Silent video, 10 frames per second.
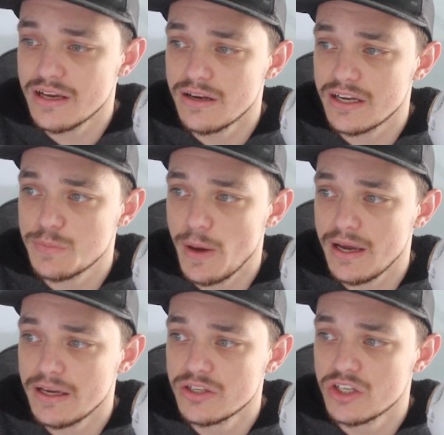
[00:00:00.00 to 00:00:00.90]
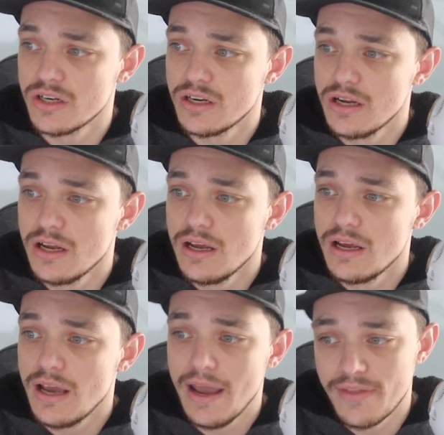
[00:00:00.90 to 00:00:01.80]
there, next page,
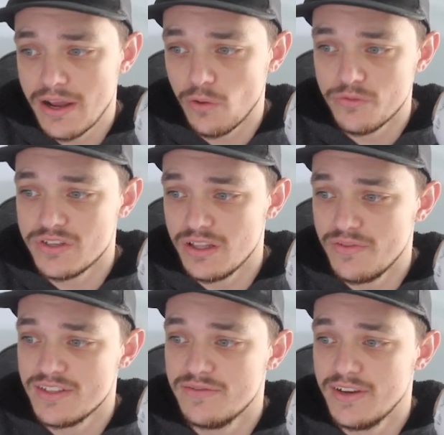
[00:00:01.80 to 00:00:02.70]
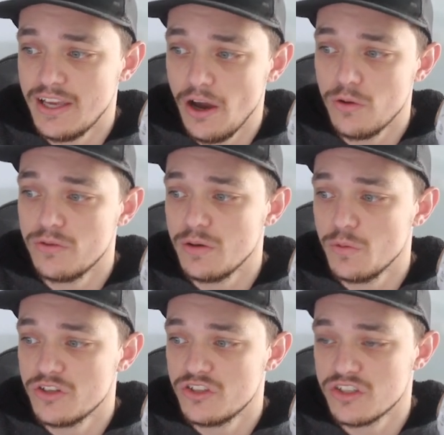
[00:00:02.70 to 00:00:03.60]
and then obviously the Vincent Van Gogh thing,
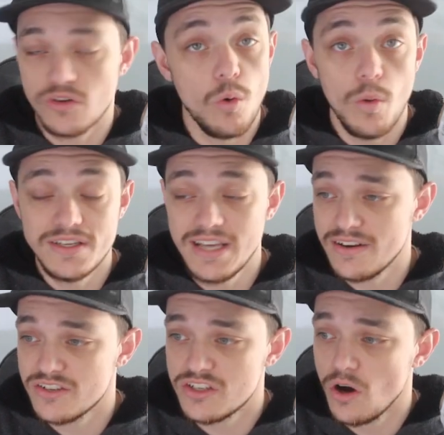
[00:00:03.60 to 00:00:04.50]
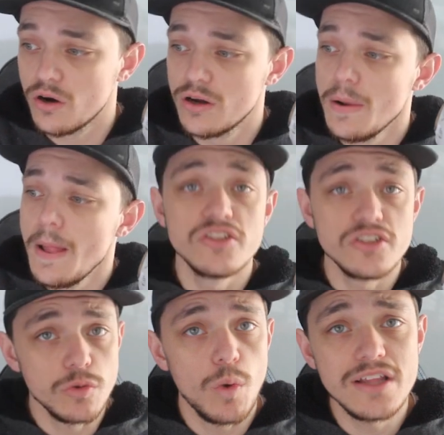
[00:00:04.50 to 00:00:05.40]
which is just always out of stock.
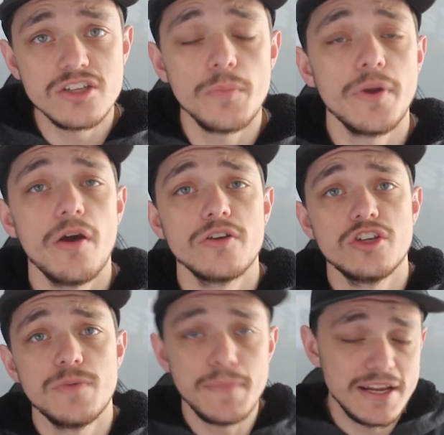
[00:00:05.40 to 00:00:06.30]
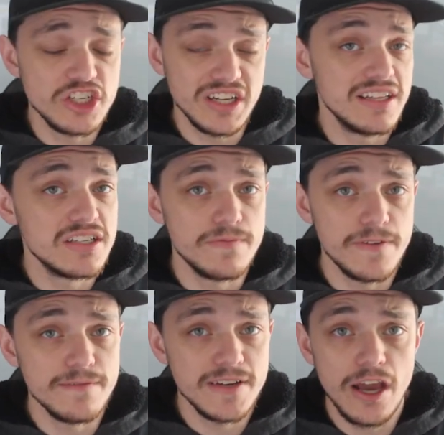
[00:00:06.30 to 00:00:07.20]
So the ones I'm going to be mentioning this
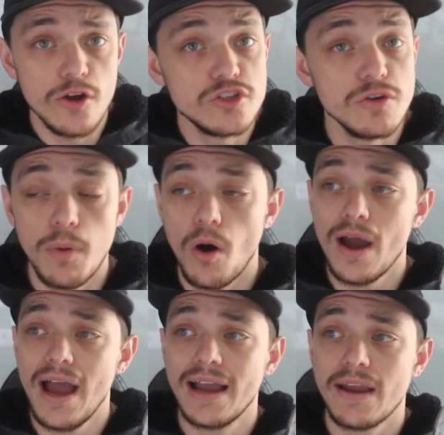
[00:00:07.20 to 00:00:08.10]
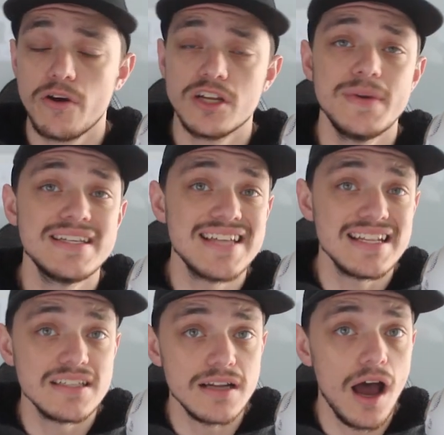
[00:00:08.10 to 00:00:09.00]
video to buy are going to be
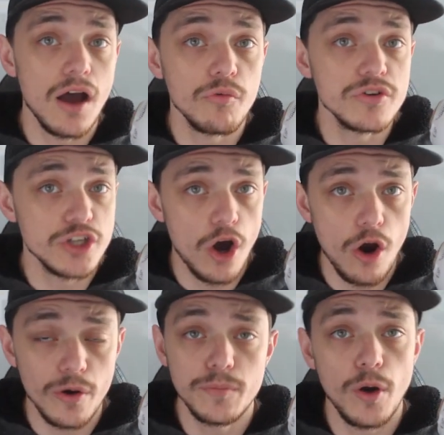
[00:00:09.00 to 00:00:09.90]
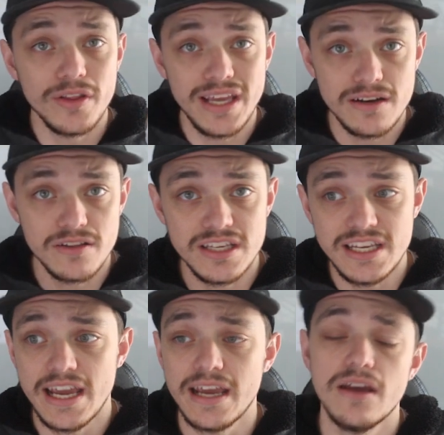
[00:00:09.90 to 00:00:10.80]
sets that are retiring by the end of the
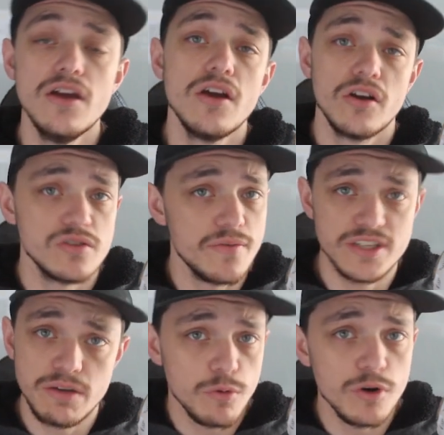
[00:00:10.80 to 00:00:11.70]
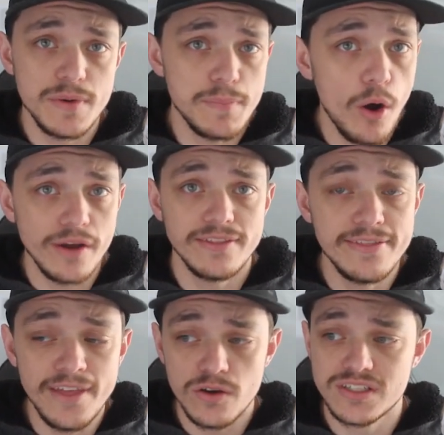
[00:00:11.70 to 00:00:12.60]
year, because obviously you want to be
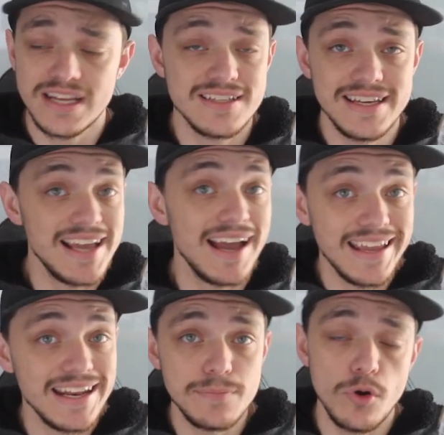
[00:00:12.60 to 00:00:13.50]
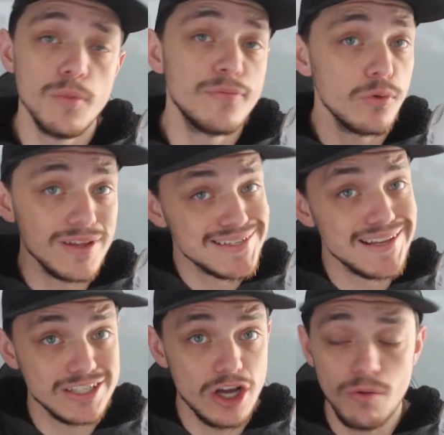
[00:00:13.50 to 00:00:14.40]
buying those sets that you can't get anymore before they
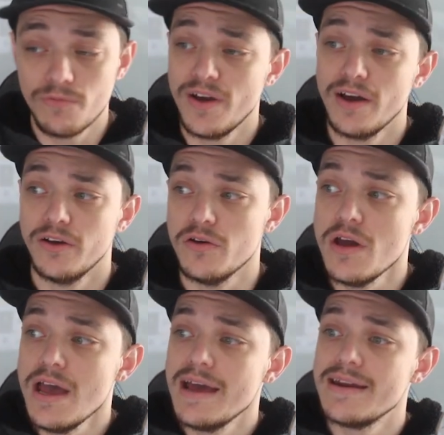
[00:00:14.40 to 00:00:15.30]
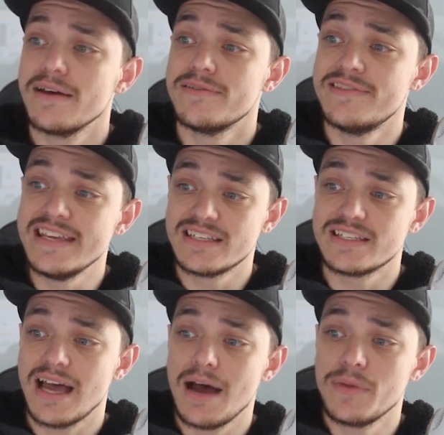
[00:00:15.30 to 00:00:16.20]
start to go up in value. Now
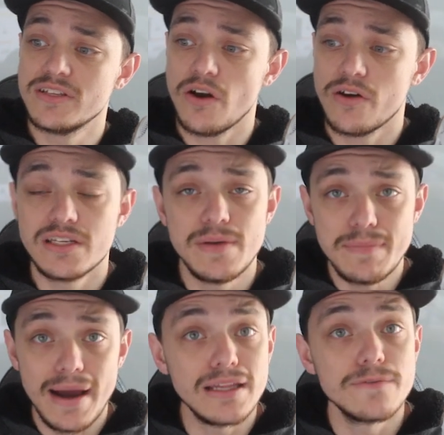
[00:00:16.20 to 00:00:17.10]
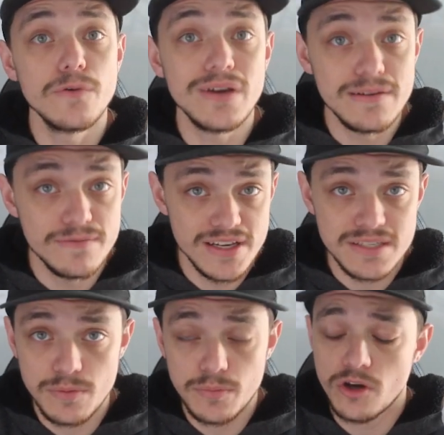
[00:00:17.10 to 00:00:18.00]
this is going to be mainly for
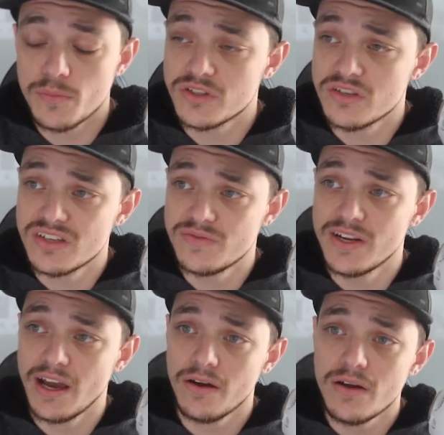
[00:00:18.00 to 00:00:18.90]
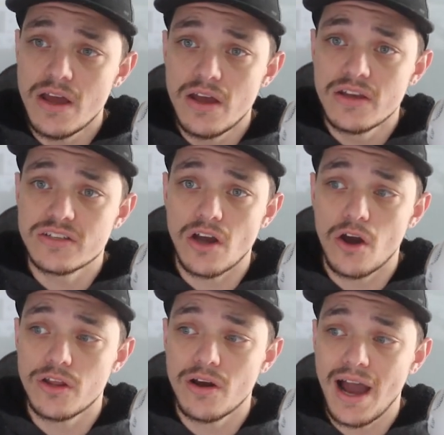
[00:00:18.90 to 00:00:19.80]
investment purposes, this video.
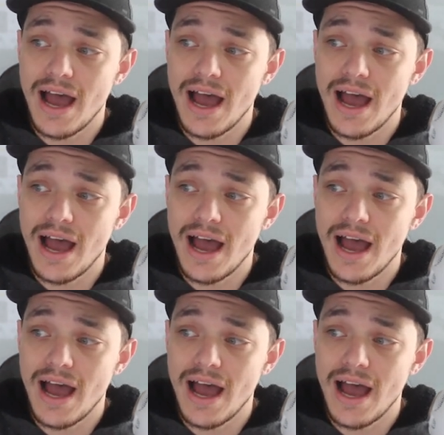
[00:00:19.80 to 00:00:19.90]
So there